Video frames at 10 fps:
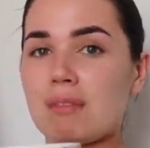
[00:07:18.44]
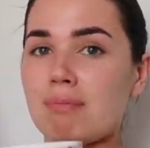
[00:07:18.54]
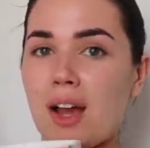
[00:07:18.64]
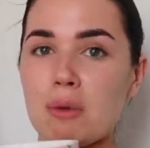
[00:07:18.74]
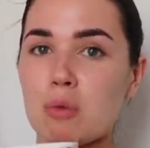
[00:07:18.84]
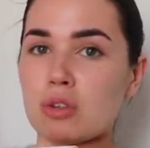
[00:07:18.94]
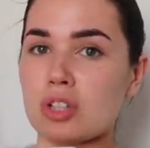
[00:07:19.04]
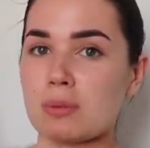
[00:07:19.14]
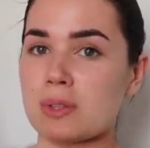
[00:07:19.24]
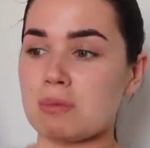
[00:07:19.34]
my
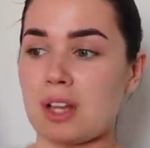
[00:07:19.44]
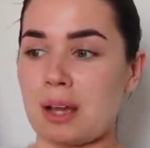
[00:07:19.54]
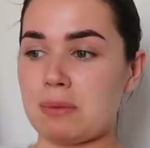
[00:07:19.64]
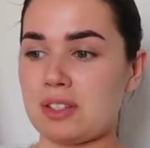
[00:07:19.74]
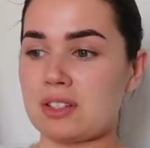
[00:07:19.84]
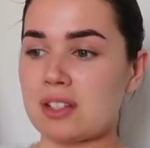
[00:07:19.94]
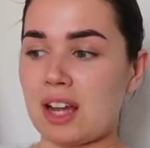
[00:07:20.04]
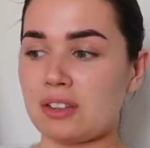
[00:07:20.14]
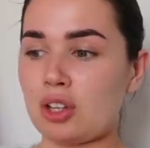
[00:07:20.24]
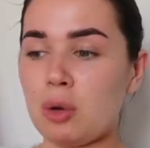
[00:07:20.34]
wardrobe sometimes is just
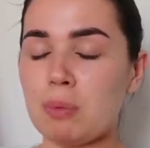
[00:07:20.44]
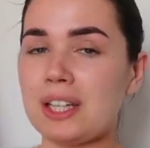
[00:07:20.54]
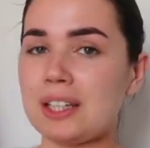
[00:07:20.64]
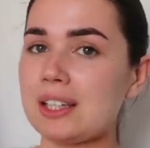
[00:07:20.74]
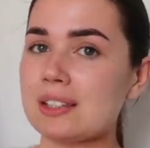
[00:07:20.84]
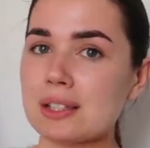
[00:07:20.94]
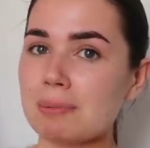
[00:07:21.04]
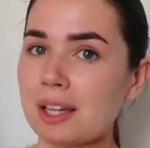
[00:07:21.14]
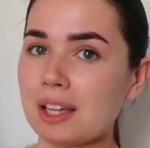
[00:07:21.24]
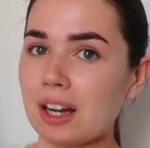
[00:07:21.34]
like, nobody needs this
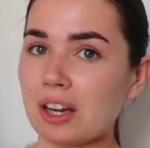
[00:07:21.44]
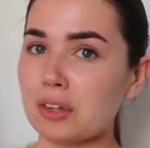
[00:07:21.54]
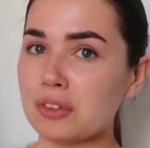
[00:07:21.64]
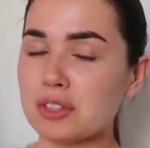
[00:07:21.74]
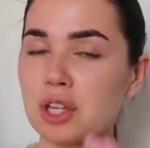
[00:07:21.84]
many clothes,